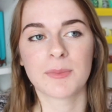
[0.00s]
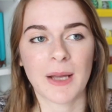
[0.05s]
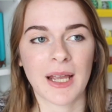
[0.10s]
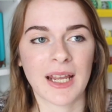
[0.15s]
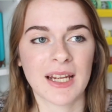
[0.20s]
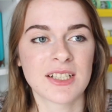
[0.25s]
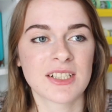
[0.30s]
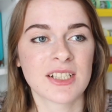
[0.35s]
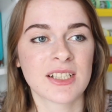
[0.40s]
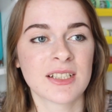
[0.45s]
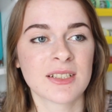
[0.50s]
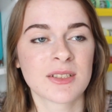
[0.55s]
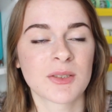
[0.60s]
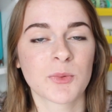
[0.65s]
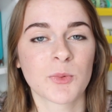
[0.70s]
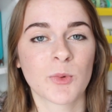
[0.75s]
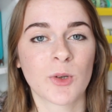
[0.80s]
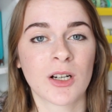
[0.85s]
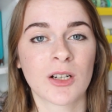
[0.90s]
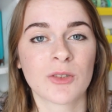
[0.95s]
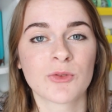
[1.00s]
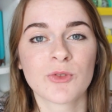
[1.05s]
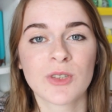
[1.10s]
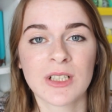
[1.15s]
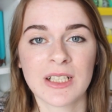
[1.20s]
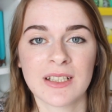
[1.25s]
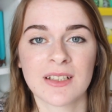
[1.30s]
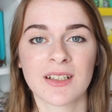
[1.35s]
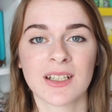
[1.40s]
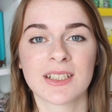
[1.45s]
The pages were
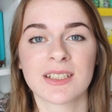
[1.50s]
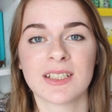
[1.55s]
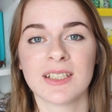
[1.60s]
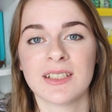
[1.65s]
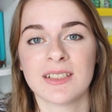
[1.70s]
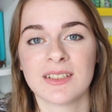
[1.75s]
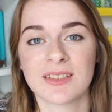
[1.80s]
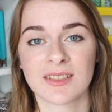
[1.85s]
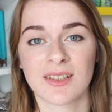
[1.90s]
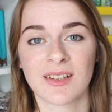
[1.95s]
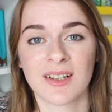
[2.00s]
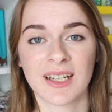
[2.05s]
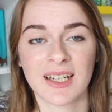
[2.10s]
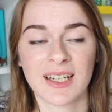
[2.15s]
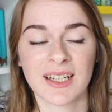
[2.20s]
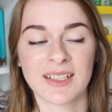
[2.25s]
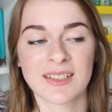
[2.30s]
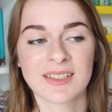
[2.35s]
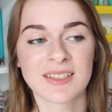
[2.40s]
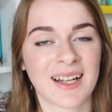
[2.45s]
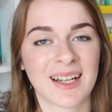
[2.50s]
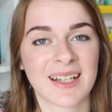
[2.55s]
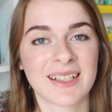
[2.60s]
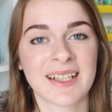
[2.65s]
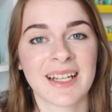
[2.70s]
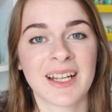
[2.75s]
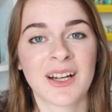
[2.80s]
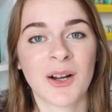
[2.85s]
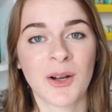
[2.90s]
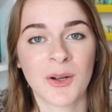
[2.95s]
really nicely designed,
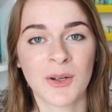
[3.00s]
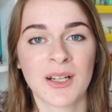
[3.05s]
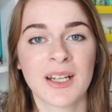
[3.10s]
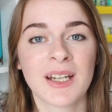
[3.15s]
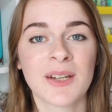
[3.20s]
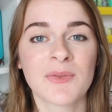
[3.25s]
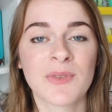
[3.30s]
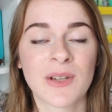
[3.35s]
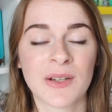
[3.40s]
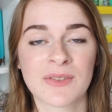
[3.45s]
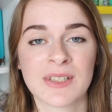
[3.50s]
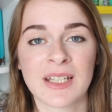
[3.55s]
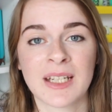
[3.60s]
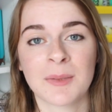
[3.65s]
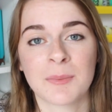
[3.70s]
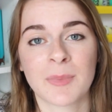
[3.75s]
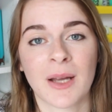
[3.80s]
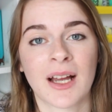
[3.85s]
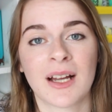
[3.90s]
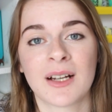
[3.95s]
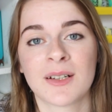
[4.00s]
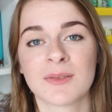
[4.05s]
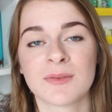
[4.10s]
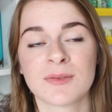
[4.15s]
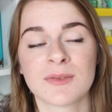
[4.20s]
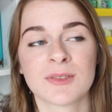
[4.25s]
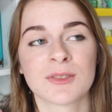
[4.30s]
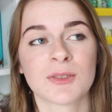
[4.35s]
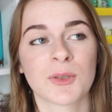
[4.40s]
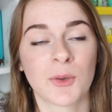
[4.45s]
and they are only
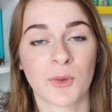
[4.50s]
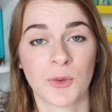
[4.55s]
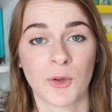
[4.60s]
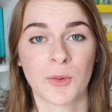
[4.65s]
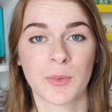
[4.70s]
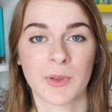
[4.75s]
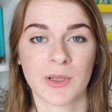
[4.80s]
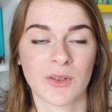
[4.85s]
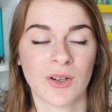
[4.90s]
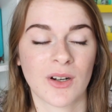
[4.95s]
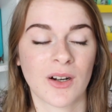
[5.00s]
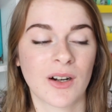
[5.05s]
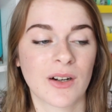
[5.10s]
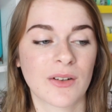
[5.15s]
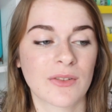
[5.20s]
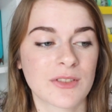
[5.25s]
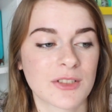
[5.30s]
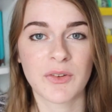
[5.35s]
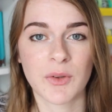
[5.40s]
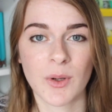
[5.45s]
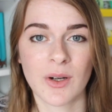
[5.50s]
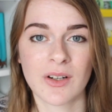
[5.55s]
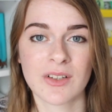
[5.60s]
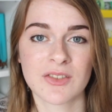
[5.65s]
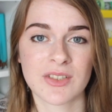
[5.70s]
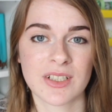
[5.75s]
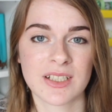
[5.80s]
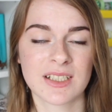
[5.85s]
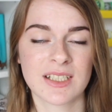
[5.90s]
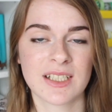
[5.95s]
£15 on Hobbycraft. If you are
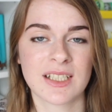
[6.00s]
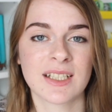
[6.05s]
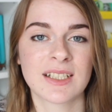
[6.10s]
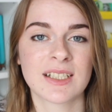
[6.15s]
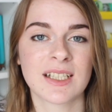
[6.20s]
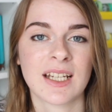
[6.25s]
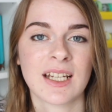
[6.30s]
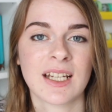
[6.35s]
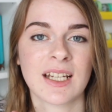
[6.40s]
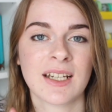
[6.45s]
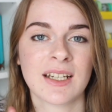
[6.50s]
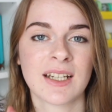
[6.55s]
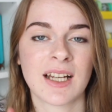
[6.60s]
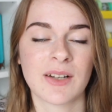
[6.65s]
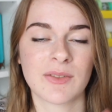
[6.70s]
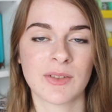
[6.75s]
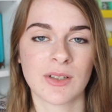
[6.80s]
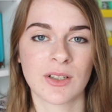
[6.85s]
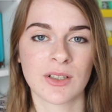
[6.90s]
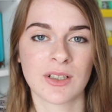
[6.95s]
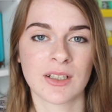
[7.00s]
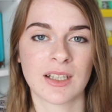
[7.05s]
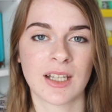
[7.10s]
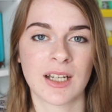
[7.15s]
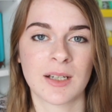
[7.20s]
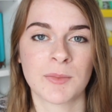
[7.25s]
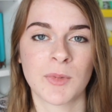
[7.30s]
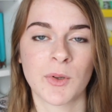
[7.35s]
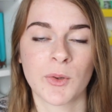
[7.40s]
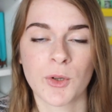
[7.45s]
interested in having a look at
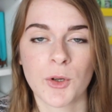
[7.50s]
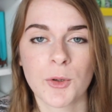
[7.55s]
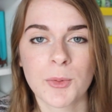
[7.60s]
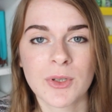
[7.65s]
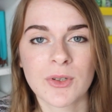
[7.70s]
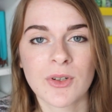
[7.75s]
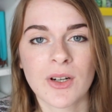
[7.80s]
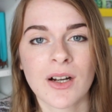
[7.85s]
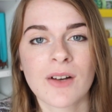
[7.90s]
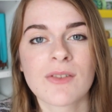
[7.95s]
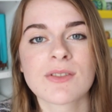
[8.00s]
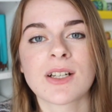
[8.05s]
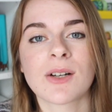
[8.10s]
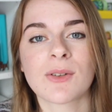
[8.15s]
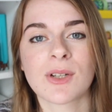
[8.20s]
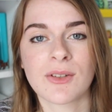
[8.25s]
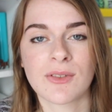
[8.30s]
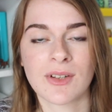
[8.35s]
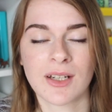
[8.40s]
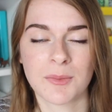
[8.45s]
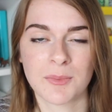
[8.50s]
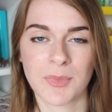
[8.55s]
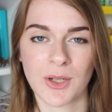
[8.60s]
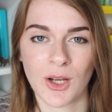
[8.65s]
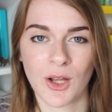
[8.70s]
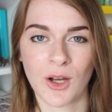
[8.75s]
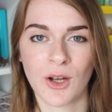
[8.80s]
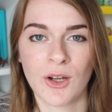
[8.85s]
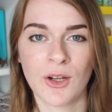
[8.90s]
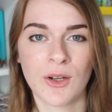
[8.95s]
them on Hobbycraft, I'll leave a link
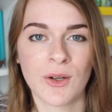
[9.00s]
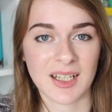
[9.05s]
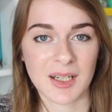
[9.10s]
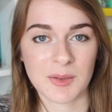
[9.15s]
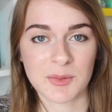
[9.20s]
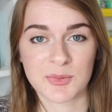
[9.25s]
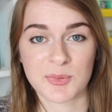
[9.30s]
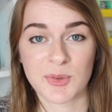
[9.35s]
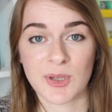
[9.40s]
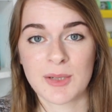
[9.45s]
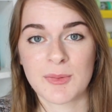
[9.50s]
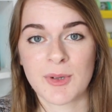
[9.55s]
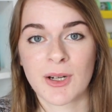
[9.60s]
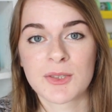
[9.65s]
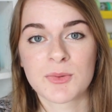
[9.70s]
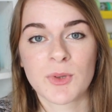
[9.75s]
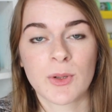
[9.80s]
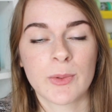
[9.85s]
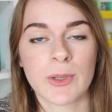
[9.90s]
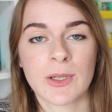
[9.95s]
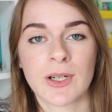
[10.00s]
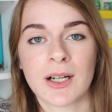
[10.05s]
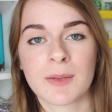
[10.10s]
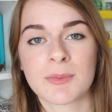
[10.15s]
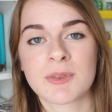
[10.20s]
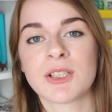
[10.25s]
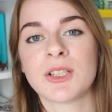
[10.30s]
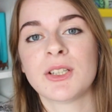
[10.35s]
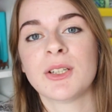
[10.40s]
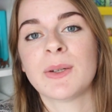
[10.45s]
below. That was pretty much what we got
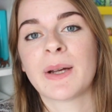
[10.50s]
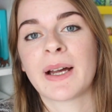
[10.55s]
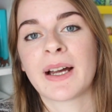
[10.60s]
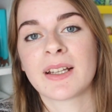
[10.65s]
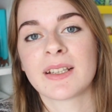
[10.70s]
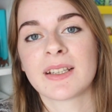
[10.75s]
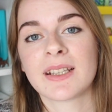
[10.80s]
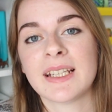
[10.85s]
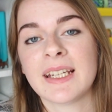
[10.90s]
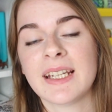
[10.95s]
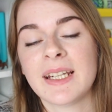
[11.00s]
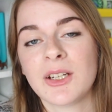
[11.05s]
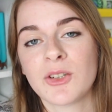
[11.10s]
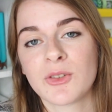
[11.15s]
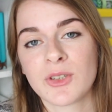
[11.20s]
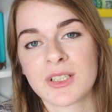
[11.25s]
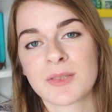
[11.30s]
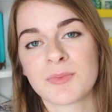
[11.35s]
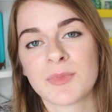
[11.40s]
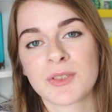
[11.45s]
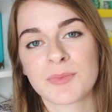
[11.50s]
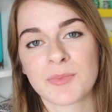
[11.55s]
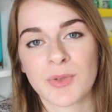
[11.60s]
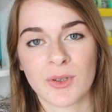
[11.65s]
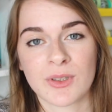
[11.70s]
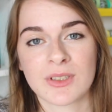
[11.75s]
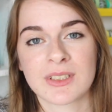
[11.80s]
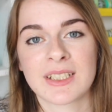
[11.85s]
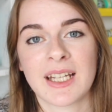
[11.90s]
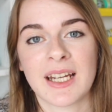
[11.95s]
up to at the Christmas
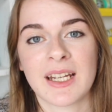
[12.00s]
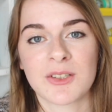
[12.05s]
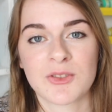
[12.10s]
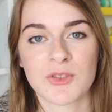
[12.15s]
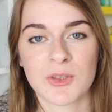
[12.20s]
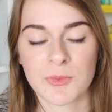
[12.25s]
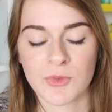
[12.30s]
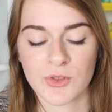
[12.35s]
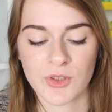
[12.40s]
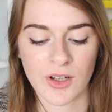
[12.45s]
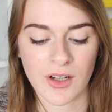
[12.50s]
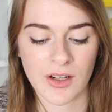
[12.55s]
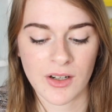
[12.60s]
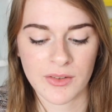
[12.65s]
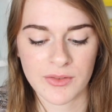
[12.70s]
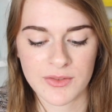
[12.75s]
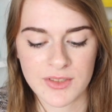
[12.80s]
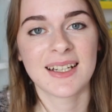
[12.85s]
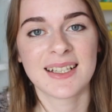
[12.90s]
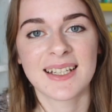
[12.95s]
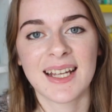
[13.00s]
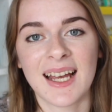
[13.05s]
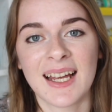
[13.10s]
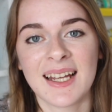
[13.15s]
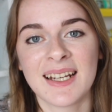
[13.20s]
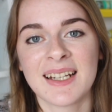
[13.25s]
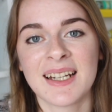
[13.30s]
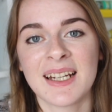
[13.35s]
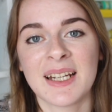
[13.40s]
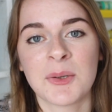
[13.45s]
Bloggers Day at Trimcraft.
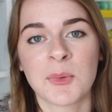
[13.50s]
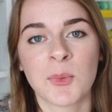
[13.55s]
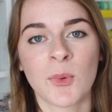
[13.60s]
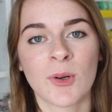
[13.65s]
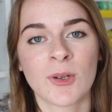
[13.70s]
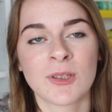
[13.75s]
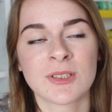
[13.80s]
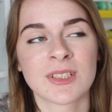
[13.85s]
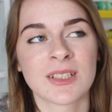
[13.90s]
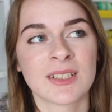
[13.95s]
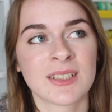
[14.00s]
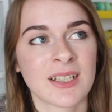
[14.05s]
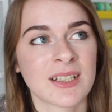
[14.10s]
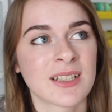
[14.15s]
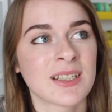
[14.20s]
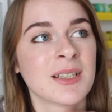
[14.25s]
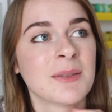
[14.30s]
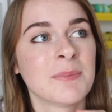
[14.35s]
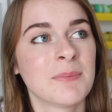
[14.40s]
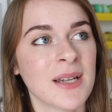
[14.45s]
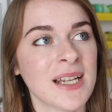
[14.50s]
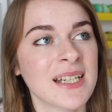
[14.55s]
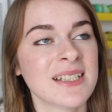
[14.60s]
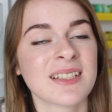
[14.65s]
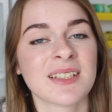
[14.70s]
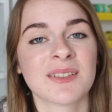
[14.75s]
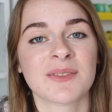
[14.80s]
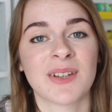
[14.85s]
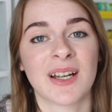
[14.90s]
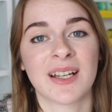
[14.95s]
Again, it was another
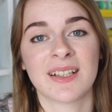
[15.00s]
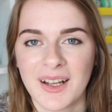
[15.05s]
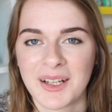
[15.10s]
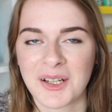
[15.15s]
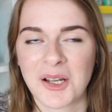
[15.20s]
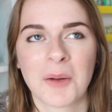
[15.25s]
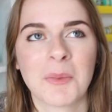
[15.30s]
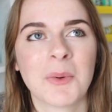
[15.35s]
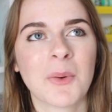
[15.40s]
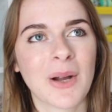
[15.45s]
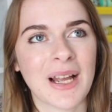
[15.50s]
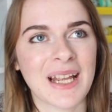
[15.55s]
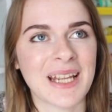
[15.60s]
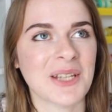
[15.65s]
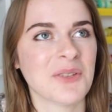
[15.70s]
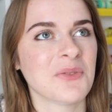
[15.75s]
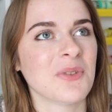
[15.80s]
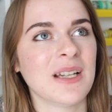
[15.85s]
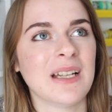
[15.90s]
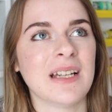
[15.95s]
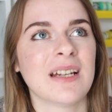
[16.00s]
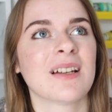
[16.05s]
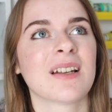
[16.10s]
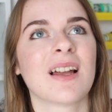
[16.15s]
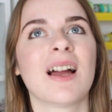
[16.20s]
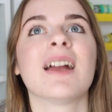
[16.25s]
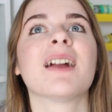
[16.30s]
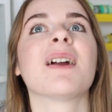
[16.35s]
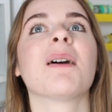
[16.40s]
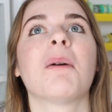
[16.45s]
amazing event. I come away feeling
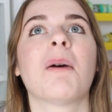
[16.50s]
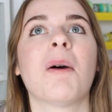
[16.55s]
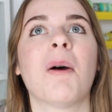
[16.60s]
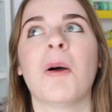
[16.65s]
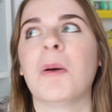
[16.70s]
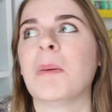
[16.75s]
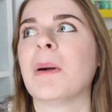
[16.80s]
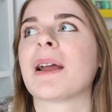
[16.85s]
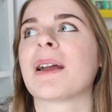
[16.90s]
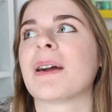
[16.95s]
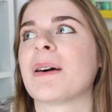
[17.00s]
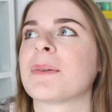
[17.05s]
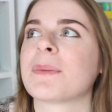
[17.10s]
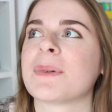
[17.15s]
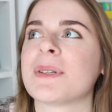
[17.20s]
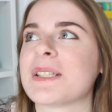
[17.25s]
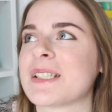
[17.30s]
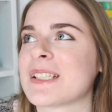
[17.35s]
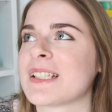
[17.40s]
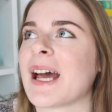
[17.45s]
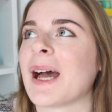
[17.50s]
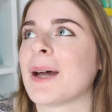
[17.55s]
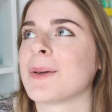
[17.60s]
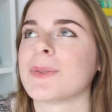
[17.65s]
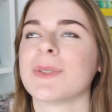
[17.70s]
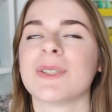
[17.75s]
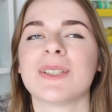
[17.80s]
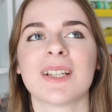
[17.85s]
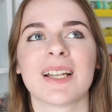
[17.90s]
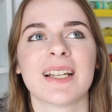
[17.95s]
like oh my god, what just
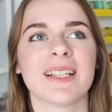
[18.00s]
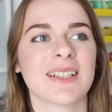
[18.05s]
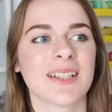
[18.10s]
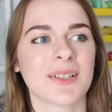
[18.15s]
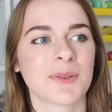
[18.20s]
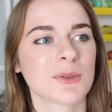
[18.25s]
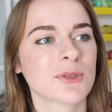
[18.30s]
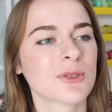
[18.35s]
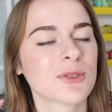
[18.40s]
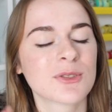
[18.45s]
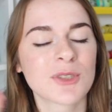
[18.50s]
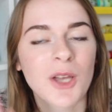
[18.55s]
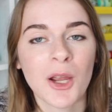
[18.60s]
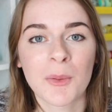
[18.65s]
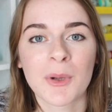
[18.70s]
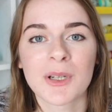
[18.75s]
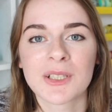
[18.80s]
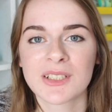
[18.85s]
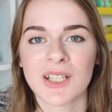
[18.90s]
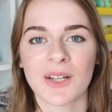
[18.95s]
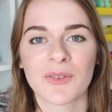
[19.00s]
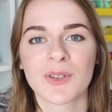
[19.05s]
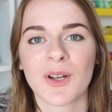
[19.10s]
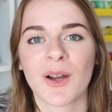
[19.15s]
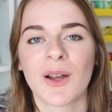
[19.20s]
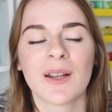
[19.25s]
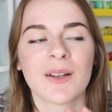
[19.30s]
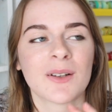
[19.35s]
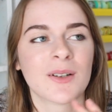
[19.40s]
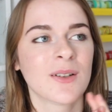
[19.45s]
happened? Like, there was so much stuff
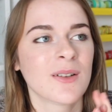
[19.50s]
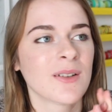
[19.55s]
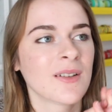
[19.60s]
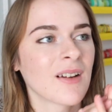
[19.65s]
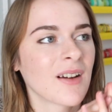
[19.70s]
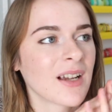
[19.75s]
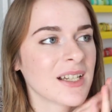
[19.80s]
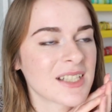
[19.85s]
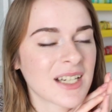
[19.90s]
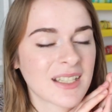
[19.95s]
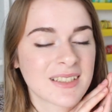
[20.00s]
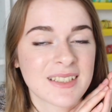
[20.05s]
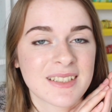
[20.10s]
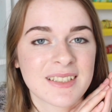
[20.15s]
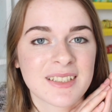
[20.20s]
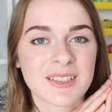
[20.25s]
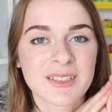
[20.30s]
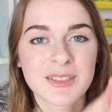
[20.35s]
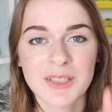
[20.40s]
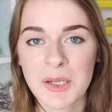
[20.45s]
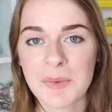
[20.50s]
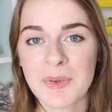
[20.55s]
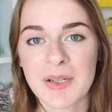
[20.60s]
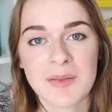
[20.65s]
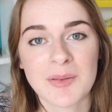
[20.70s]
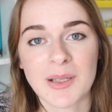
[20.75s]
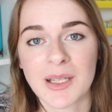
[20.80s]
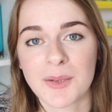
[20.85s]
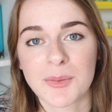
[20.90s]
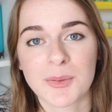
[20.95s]
going on. I chatted to so
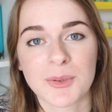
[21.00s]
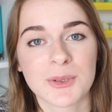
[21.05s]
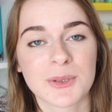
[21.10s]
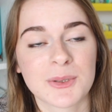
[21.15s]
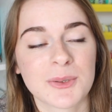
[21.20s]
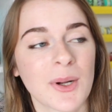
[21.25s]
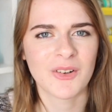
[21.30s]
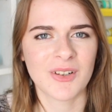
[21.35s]
many people.